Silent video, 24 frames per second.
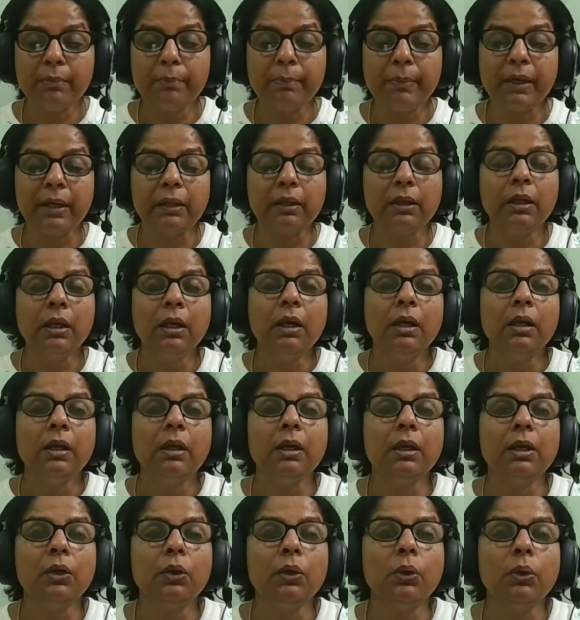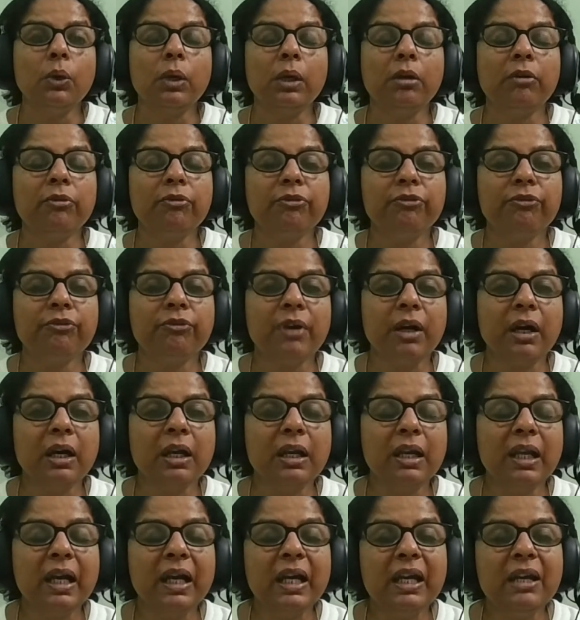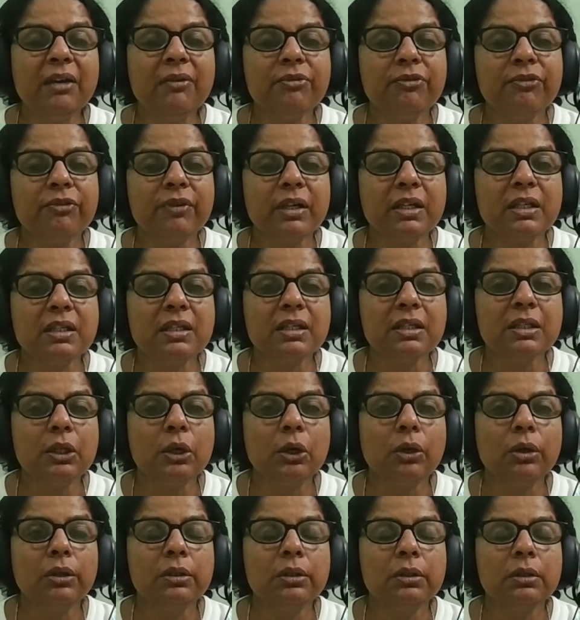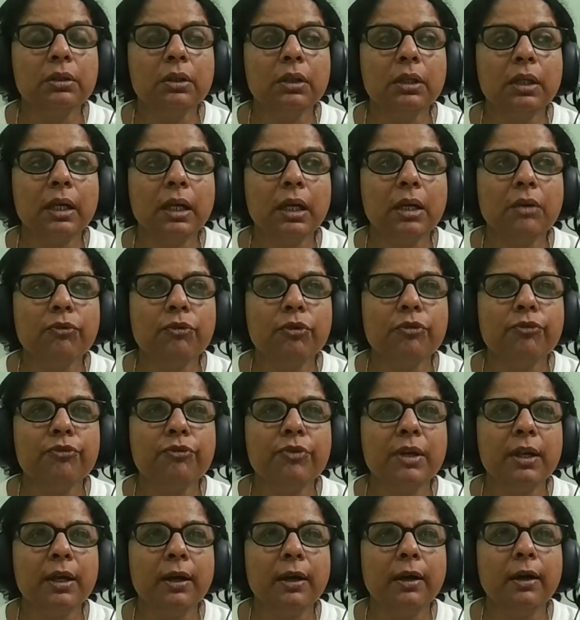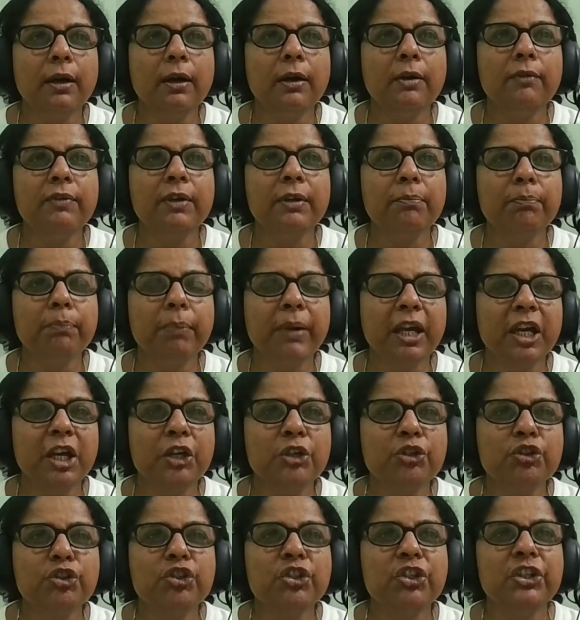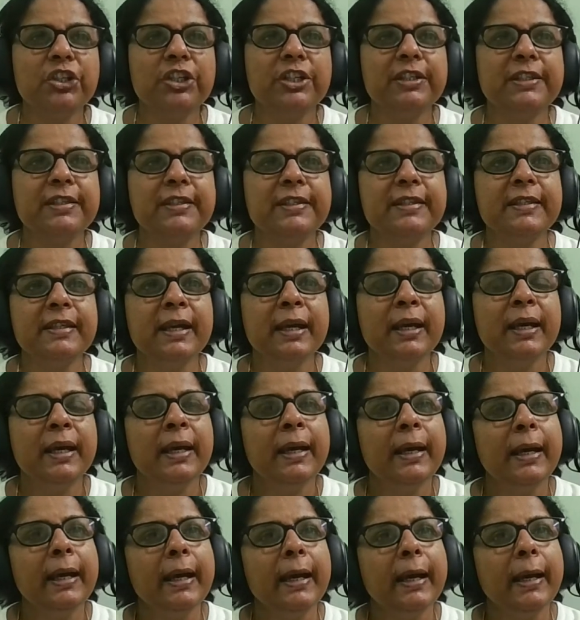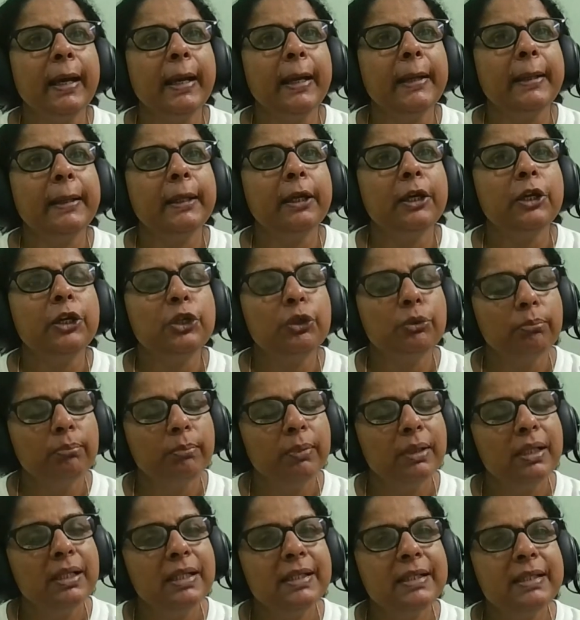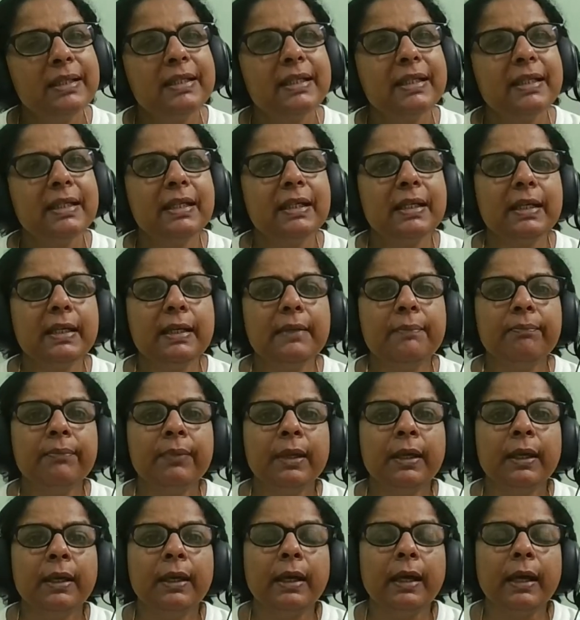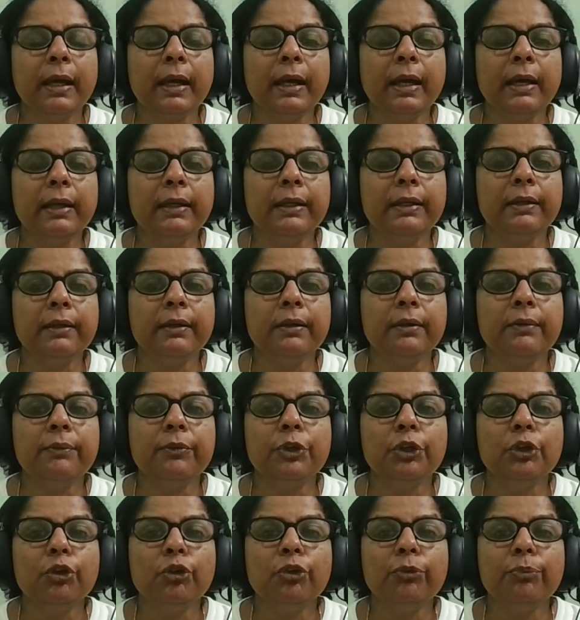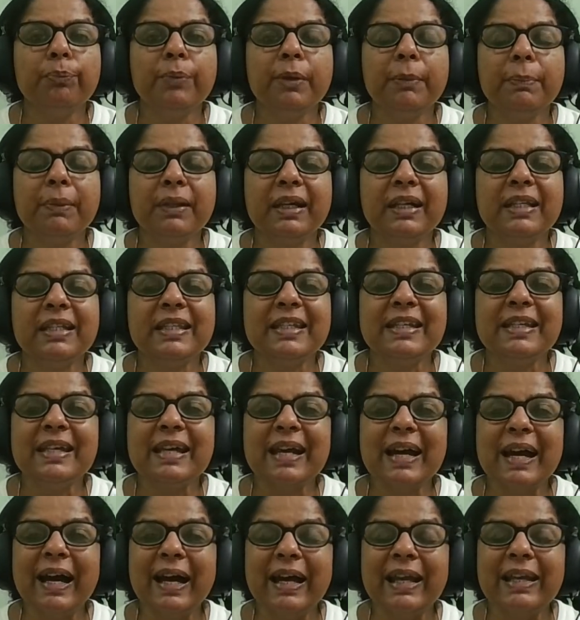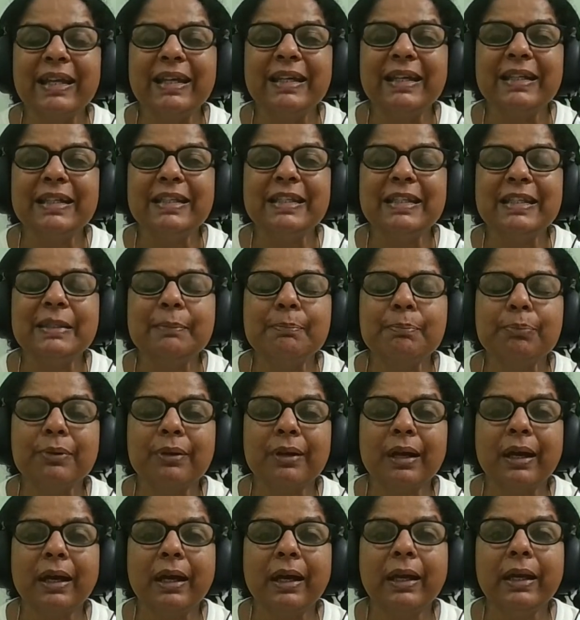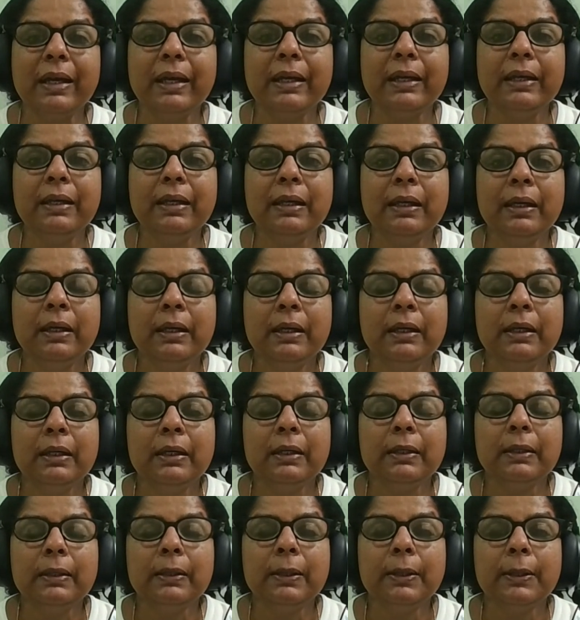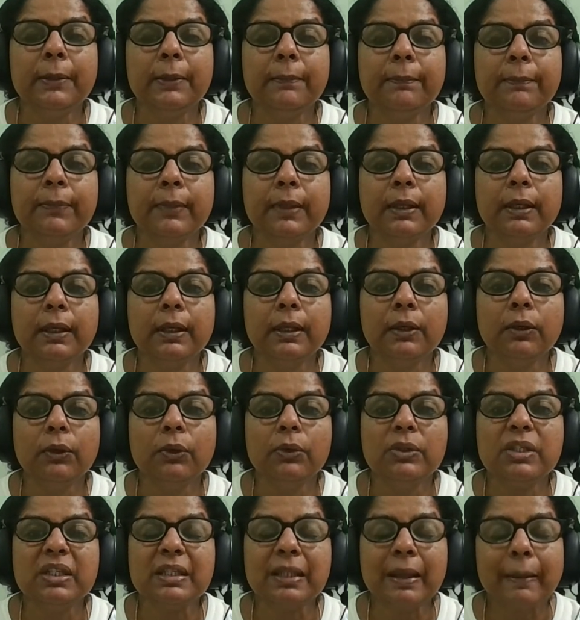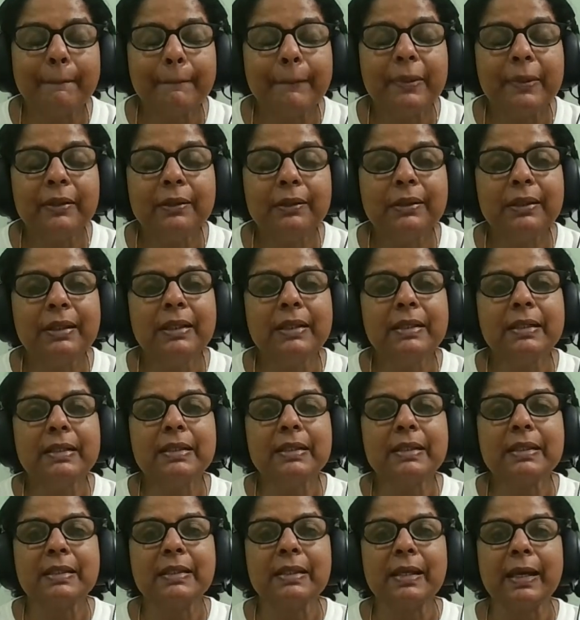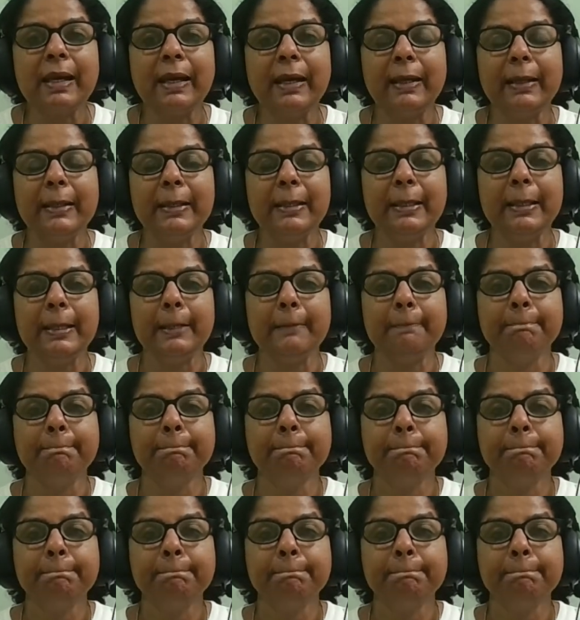But, you know, if our life is not a life of love and patience and uh, humility, and uh, you know people can see arrogance pride um, you know stubbornness and um,